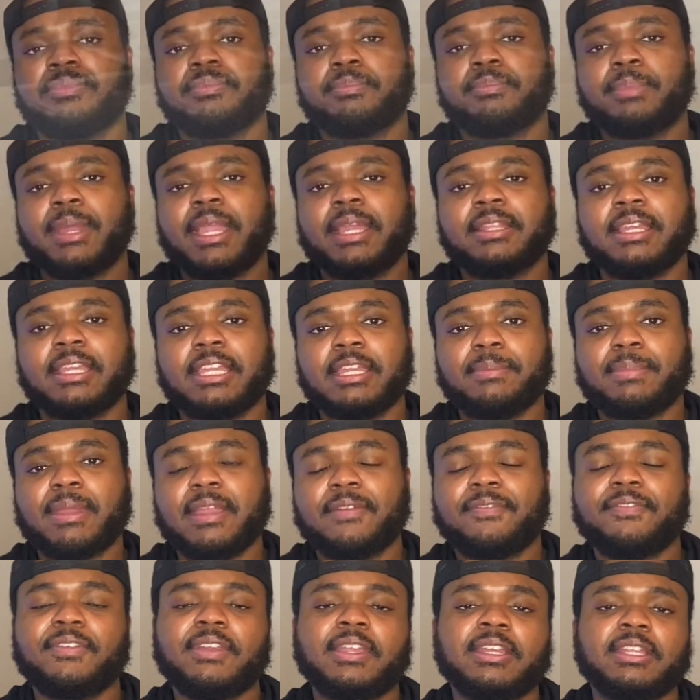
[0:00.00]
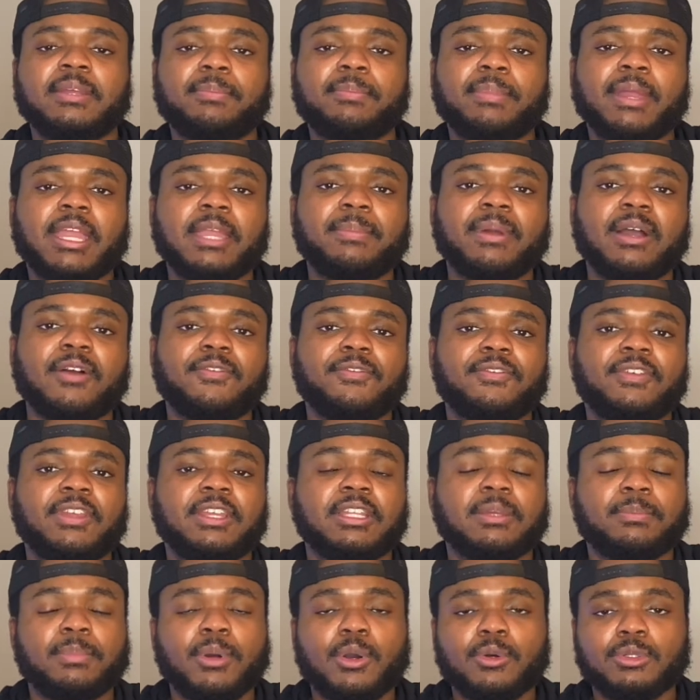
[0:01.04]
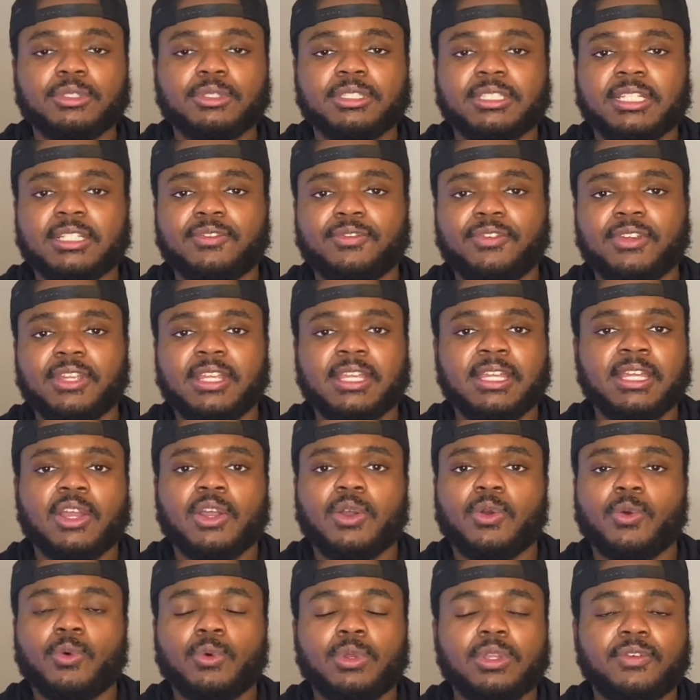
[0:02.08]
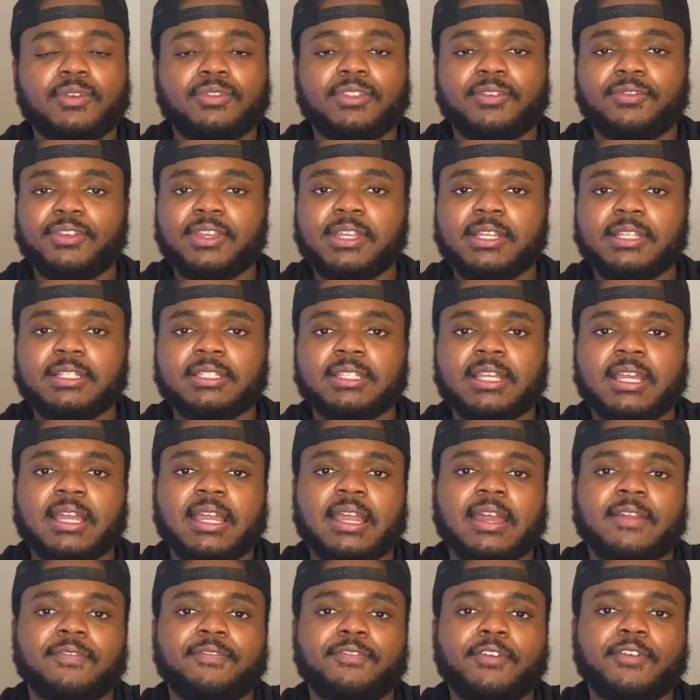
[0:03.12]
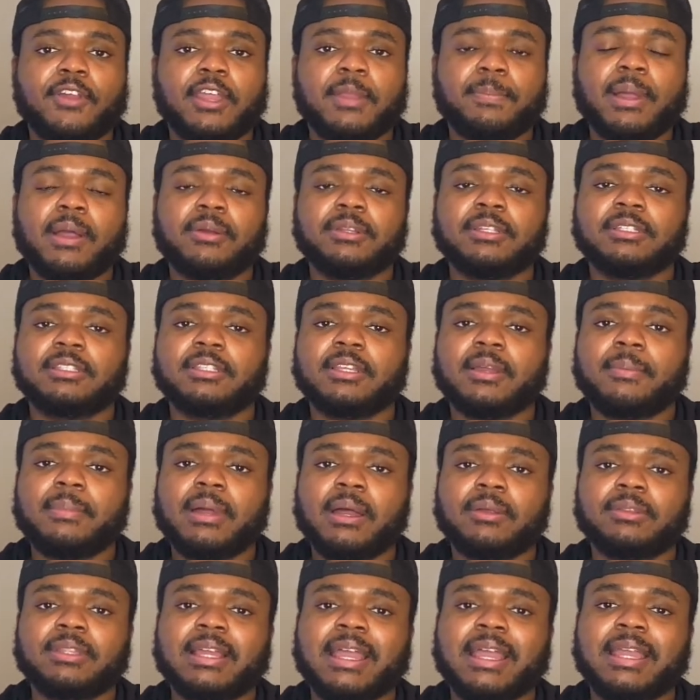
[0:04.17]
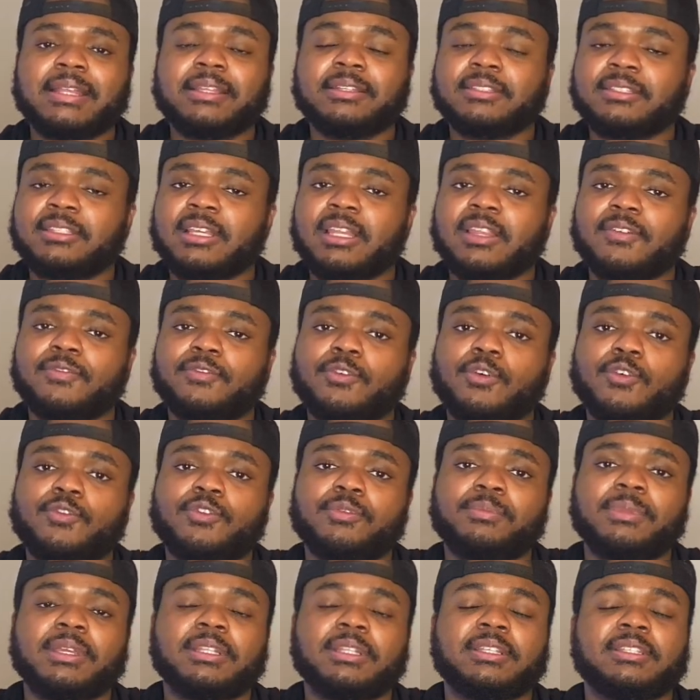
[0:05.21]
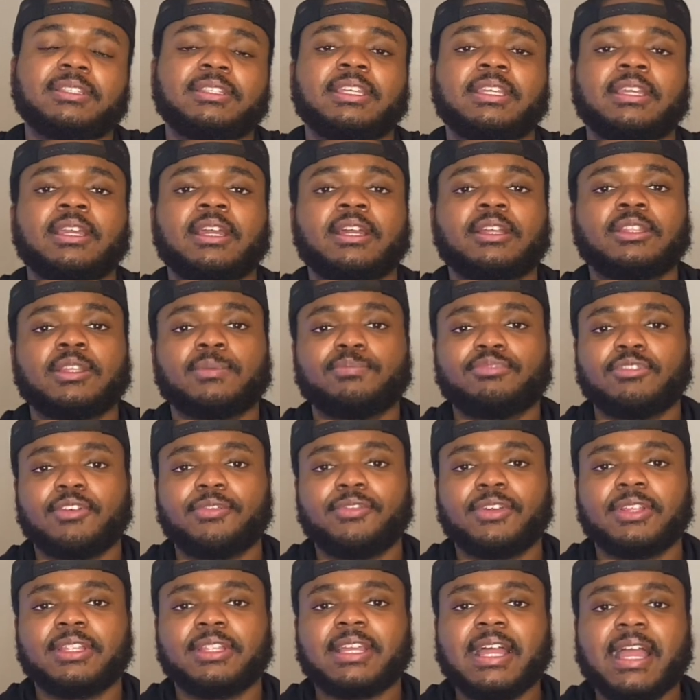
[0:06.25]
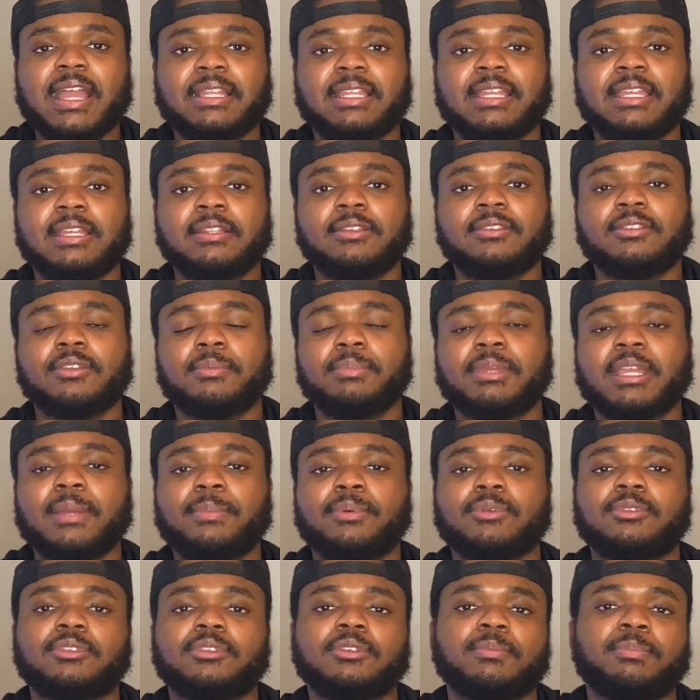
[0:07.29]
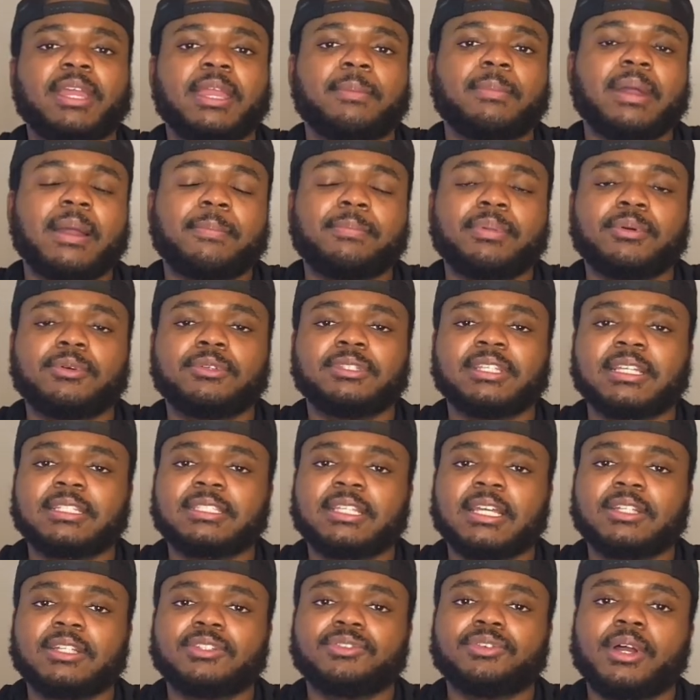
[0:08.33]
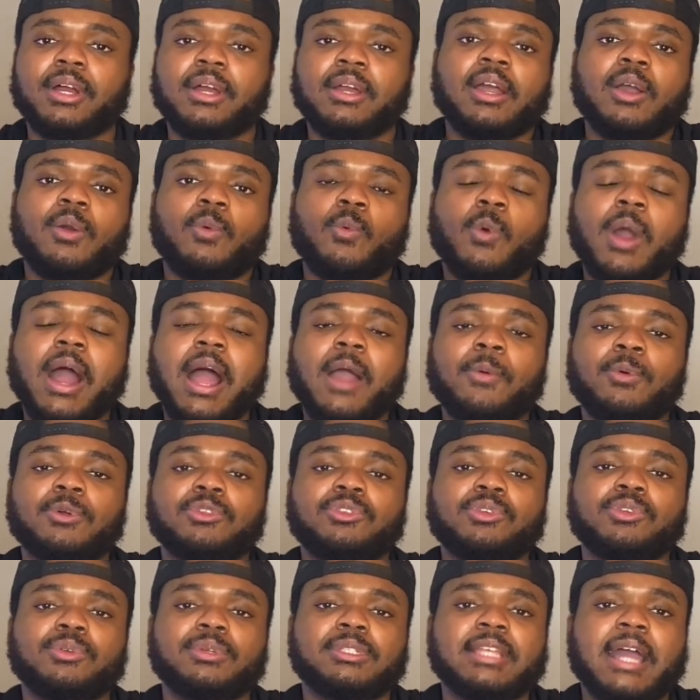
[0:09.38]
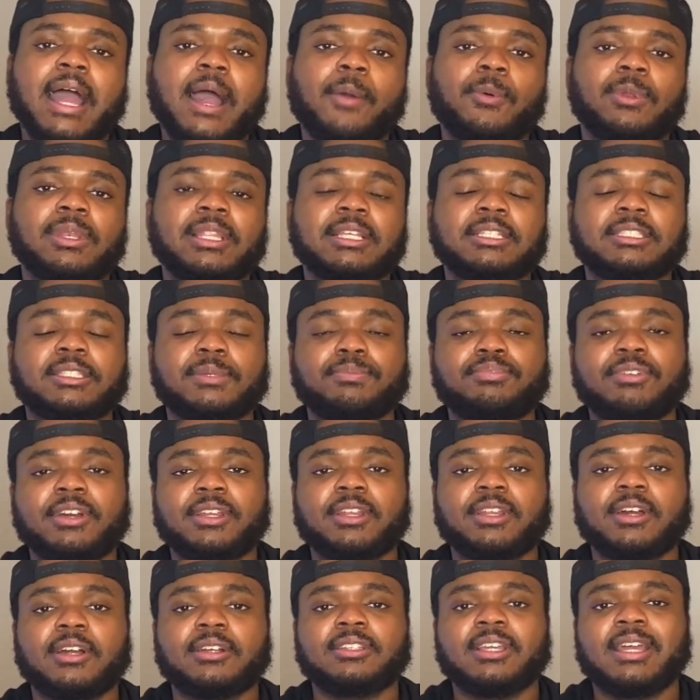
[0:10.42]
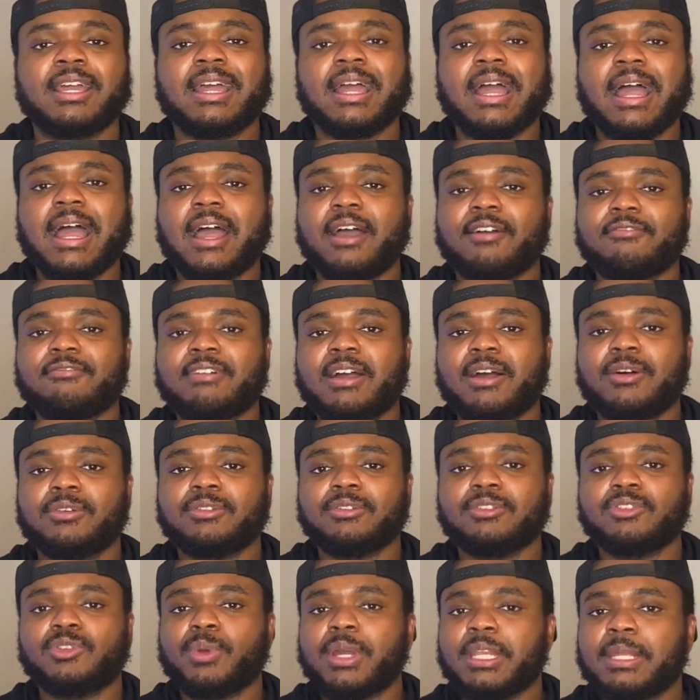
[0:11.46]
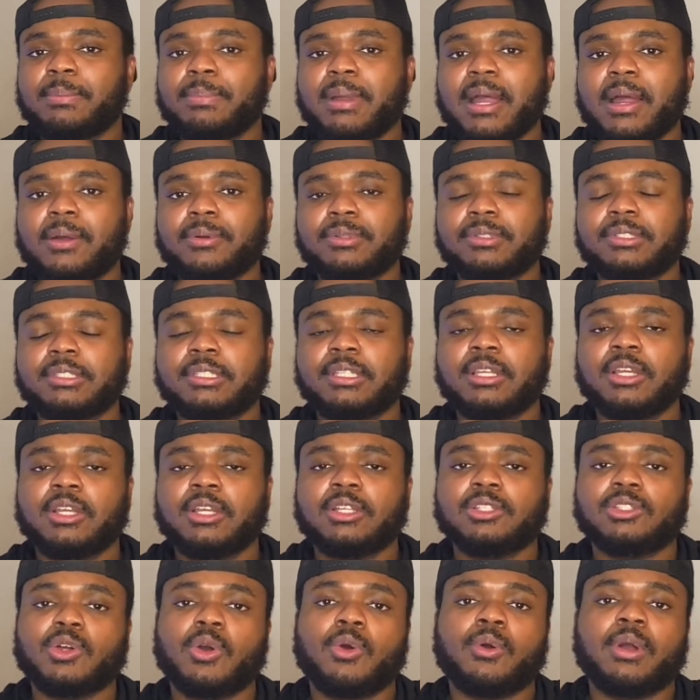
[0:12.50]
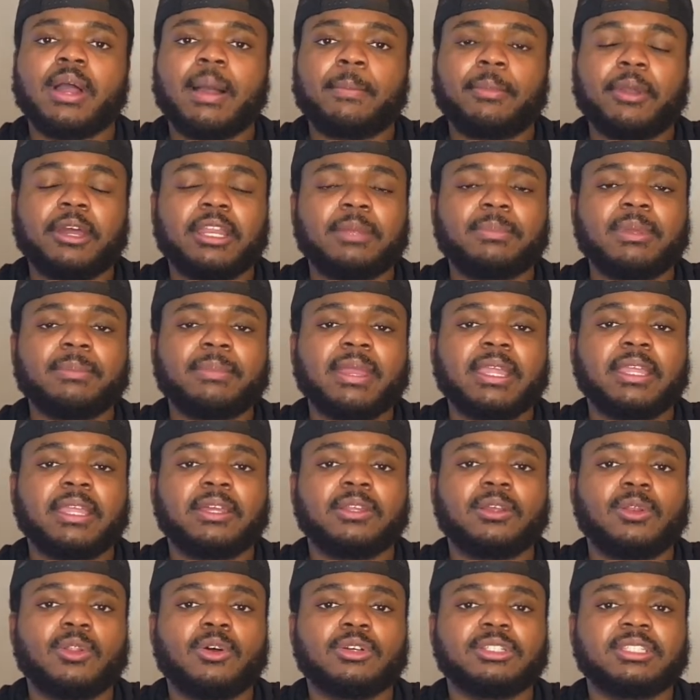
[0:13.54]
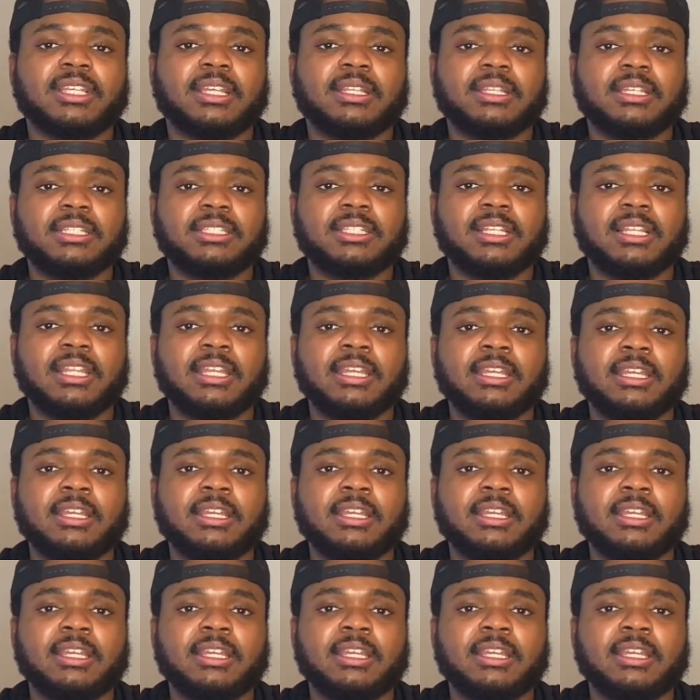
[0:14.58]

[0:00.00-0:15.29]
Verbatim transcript: pay the eBay fee, the PayPal fee, the postage fee, all of the fees. And thirty pounds is the amount that I need to sell it for for me to see the profit that I need to be able to pay my bills, et cetera. What I will do is that I will list the product at around twenty pounds. So I'm gonna be making a loss initially.